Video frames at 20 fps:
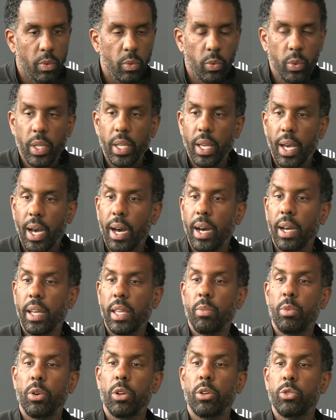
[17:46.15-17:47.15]
We are
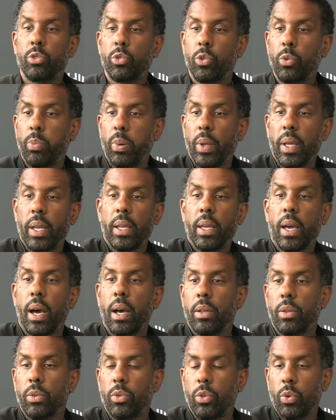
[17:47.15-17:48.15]
able to play
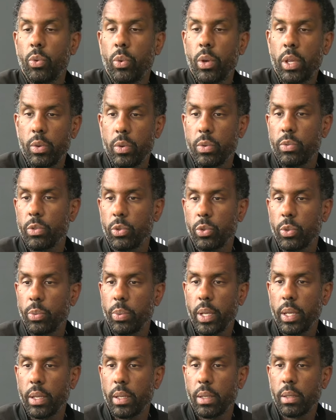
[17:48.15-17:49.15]
the way we want to
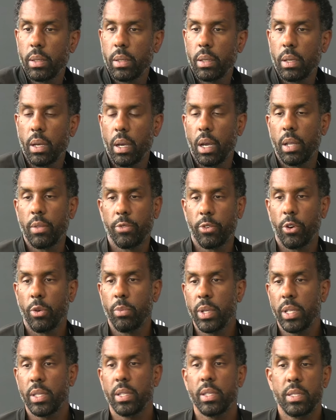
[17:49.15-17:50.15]
play. And for
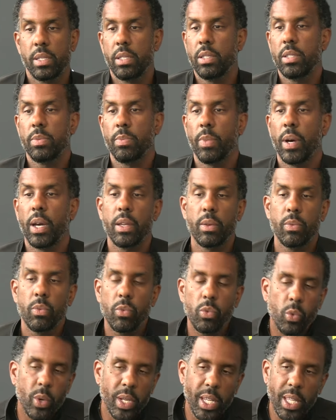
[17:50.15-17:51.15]
me, this is my
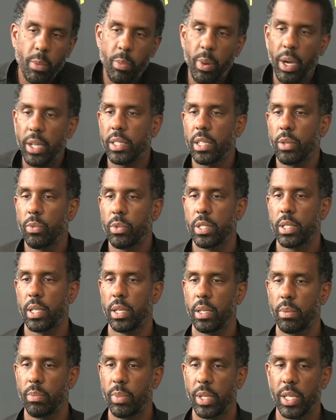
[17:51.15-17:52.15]
winning part, I would
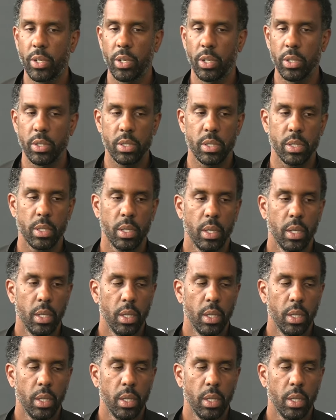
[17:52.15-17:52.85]
say, because